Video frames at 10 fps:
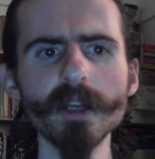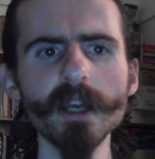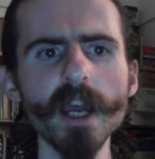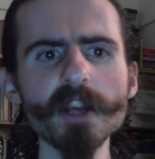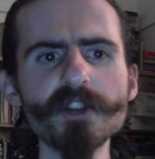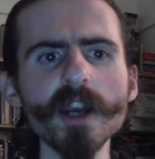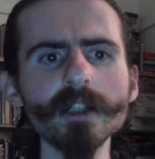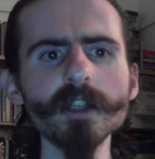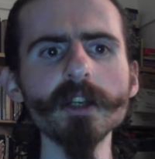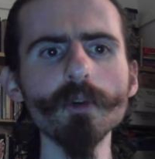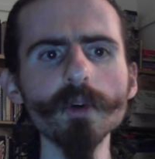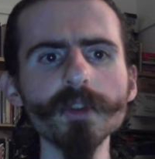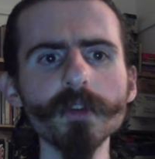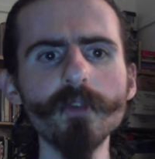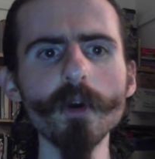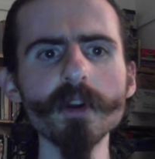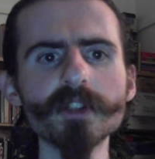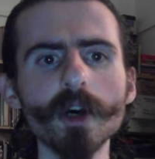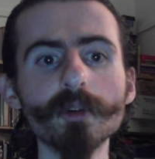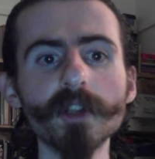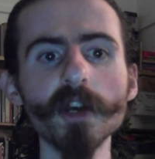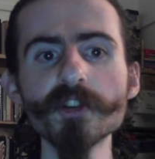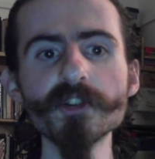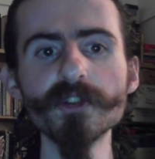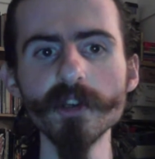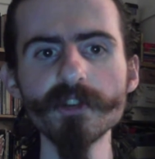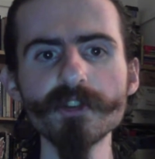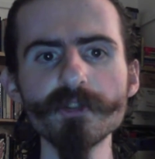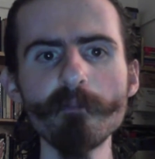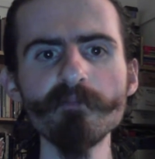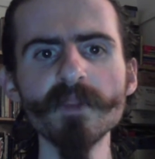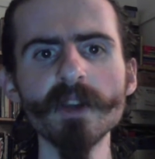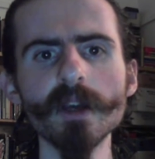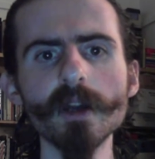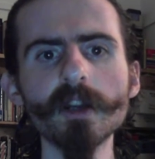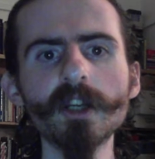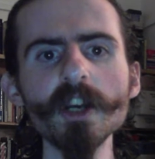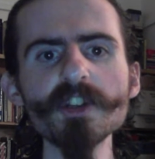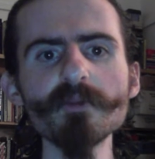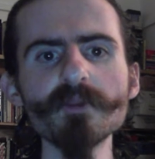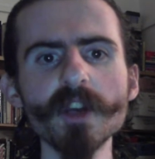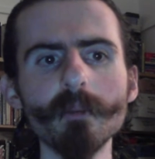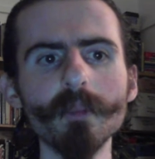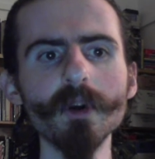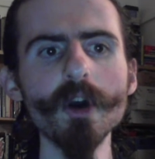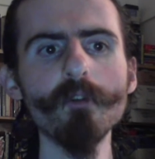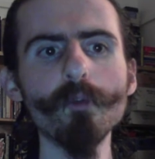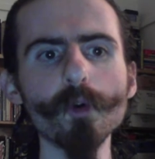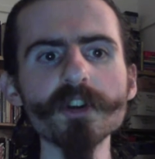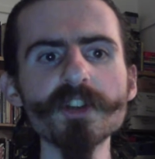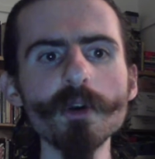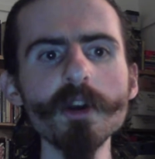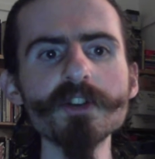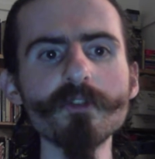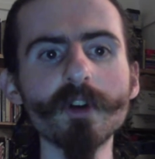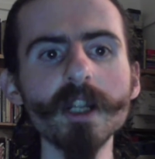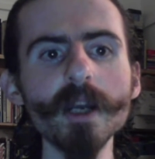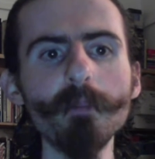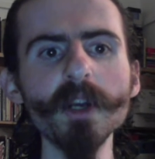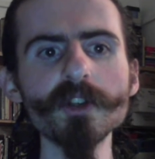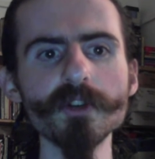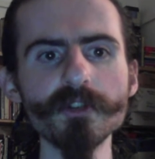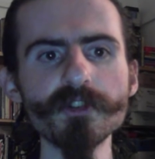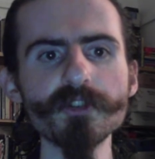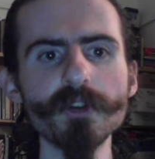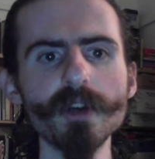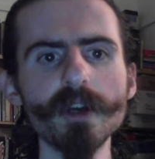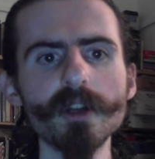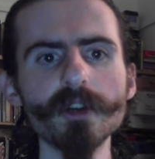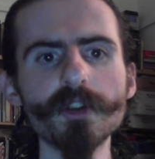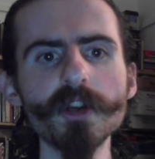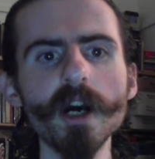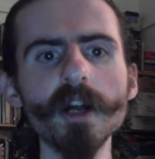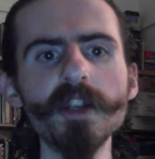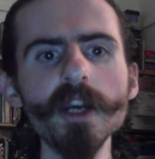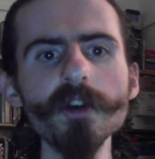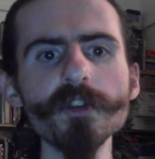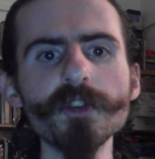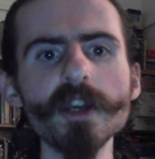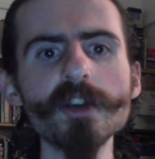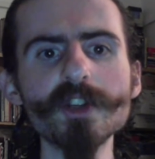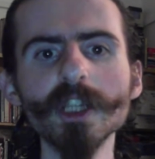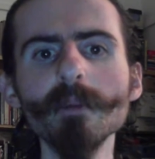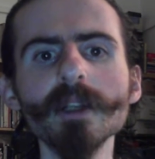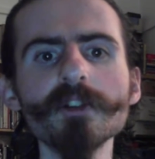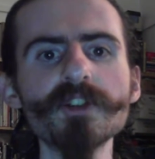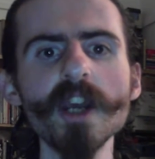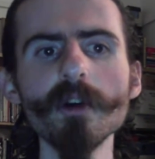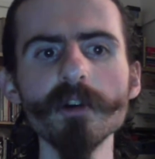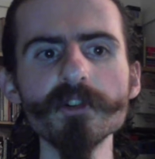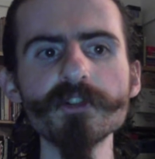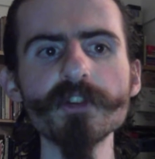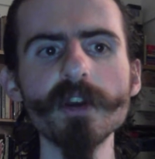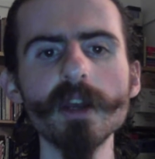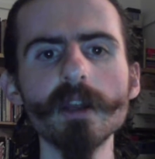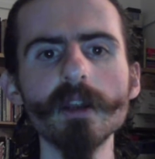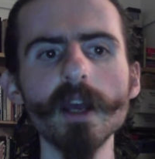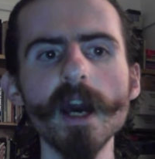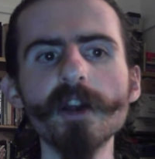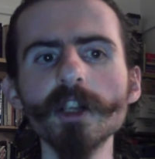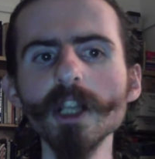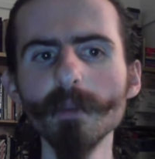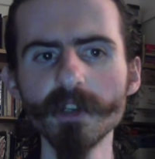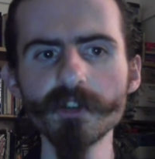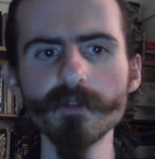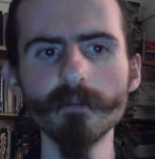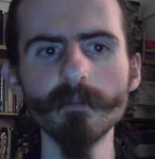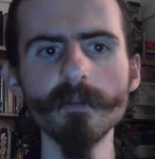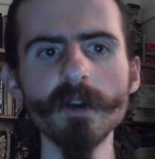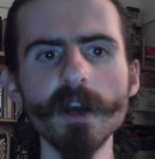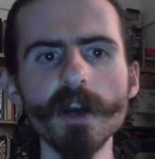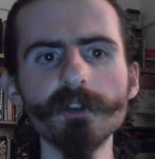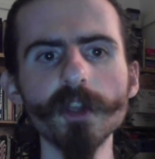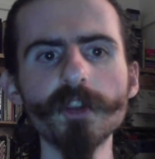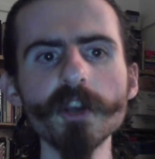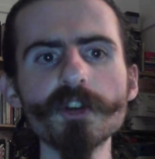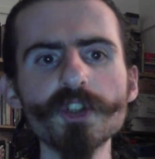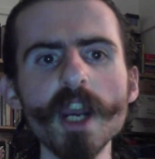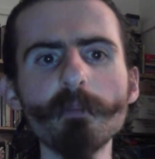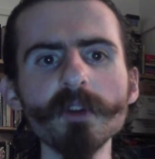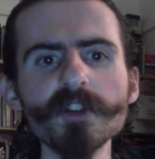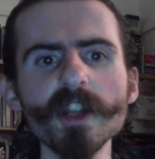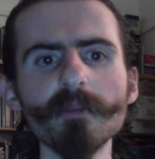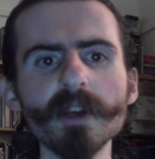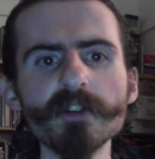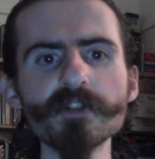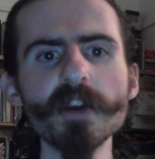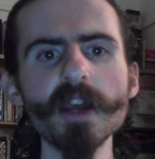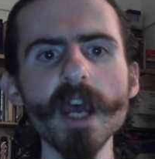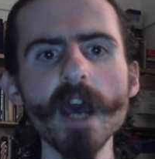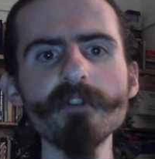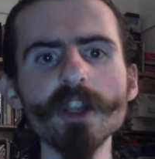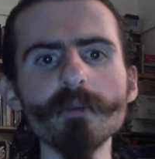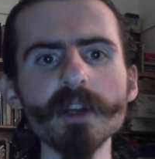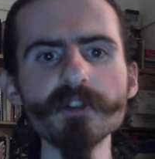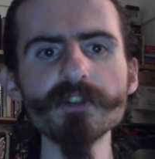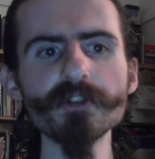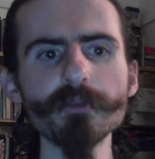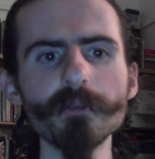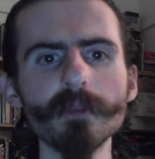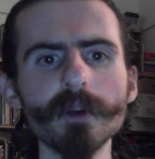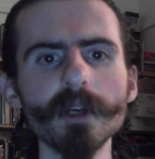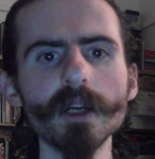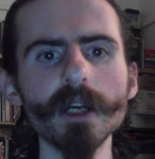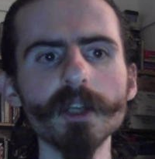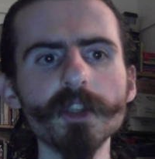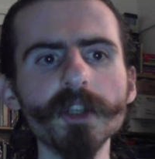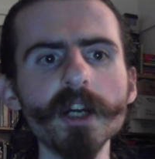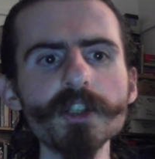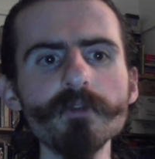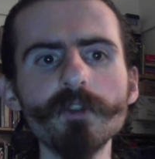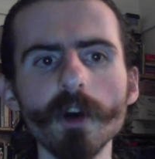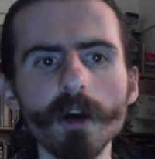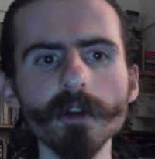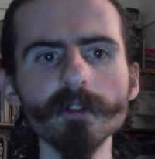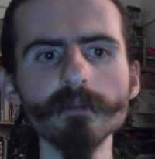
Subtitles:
Exactly what the fairy tale does is this. It accustoms him for a series of clear pictures to the idea that these limitless terrors had a limit, that these shapeless enemies have enemies in the Knights of God,